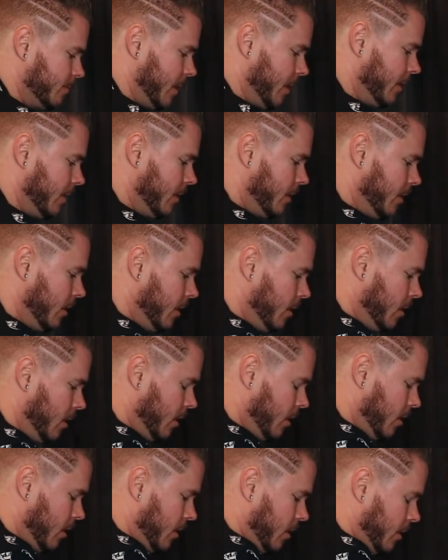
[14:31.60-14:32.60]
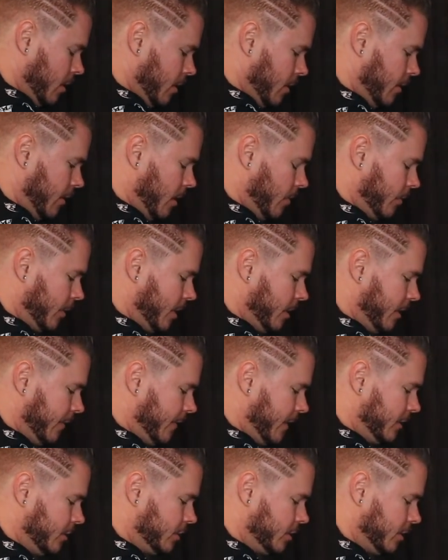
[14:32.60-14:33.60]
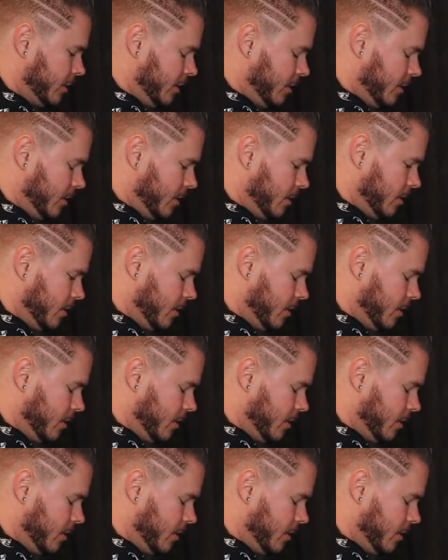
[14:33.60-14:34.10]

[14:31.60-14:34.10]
but then we're gonna let that chill.